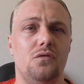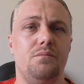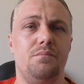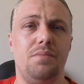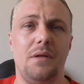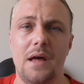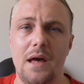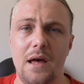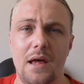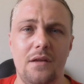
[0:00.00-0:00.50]

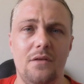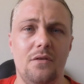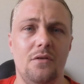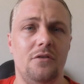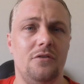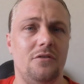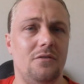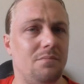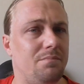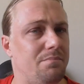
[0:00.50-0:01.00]
plan
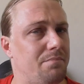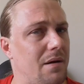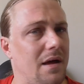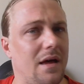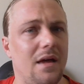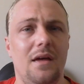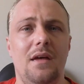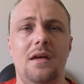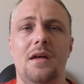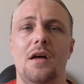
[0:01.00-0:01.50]
to
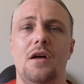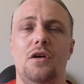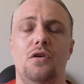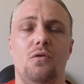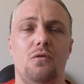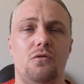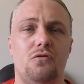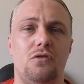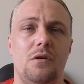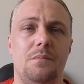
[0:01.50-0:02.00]
pay
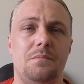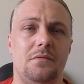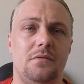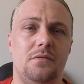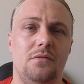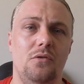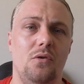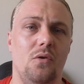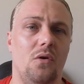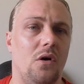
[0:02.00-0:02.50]
your
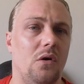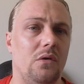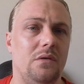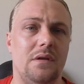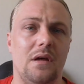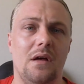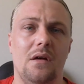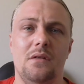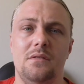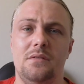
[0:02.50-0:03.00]
trips, your
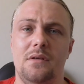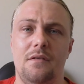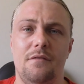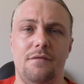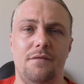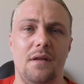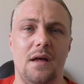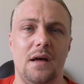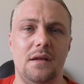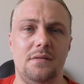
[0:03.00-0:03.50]
hotels and
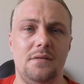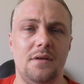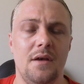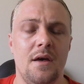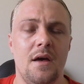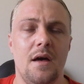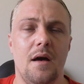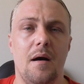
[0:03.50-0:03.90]
flights,